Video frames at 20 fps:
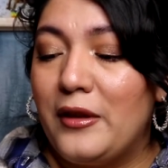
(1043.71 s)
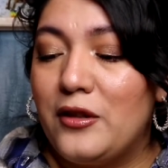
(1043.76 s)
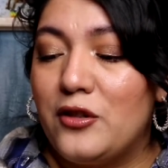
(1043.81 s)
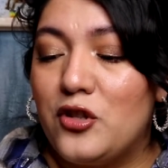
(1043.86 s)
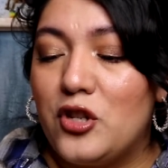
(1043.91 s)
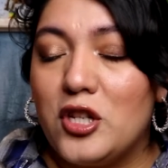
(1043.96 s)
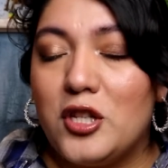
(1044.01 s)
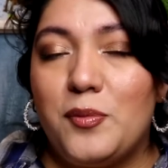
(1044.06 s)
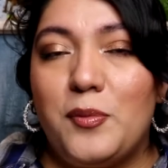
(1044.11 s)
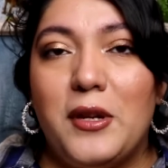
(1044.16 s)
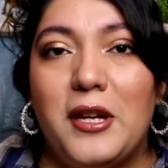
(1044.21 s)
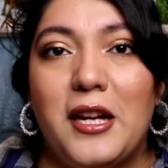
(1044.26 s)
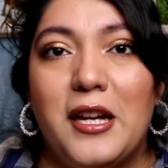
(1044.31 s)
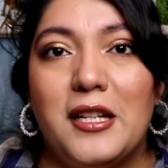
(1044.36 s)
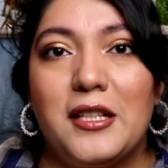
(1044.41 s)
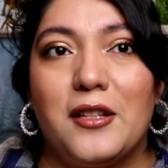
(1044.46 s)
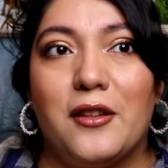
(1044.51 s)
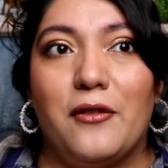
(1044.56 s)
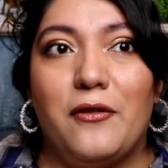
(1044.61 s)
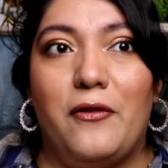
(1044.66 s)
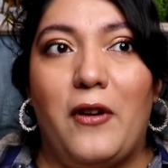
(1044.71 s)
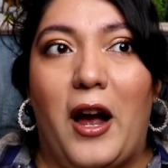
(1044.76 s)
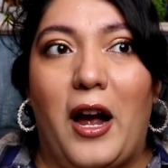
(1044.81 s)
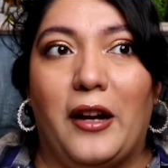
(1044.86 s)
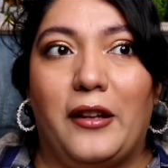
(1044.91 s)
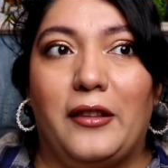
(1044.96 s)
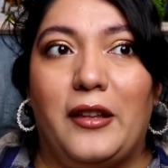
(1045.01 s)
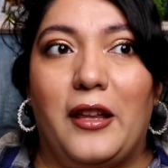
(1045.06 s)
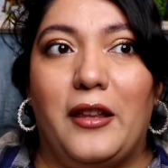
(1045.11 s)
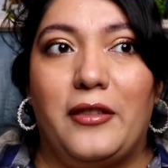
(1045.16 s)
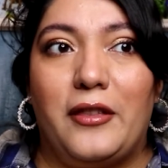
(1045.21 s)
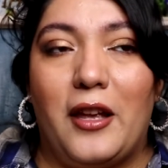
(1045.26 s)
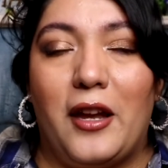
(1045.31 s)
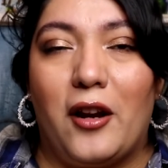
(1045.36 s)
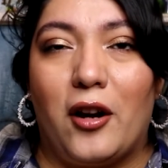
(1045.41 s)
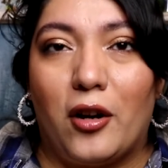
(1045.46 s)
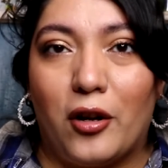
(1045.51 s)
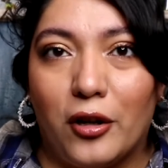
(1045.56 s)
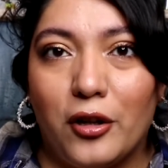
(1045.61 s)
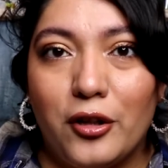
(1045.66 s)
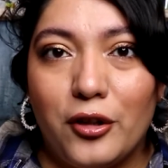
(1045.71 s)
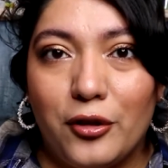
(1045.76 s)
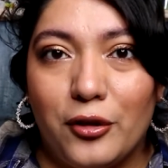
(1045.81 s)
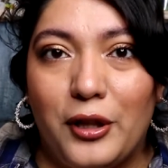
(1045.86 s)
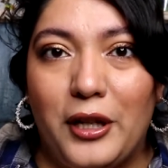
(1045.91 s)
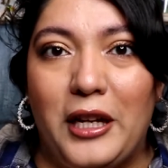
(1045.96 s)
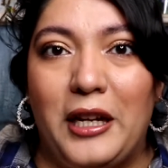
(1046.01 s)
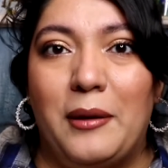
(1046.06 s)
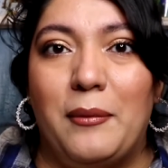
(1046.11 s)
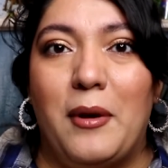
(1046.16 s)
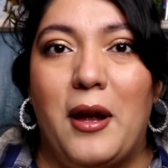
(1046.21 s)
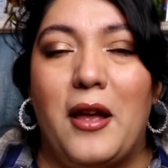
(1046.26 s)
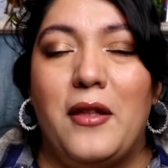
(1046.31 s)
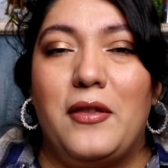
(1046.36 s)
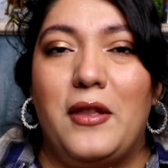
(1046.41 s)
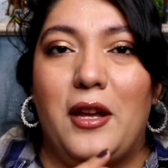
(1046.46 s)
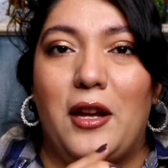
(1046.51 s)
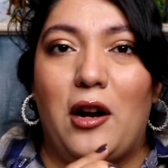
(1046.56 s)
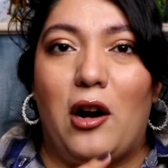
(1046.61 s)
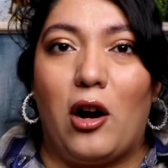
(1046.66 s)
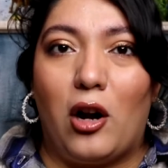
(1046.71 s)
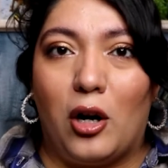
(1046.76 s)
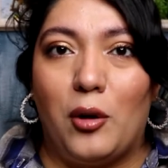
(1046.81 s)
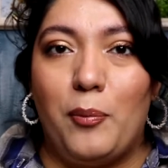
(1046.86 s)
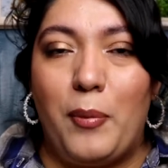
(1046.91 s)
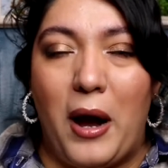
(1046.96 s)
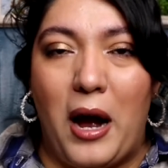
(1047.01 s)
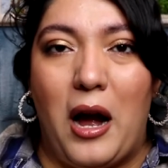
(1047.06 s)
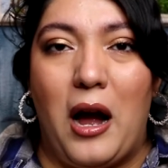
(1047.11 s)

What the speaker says: Just because of the fact that they are cream and they are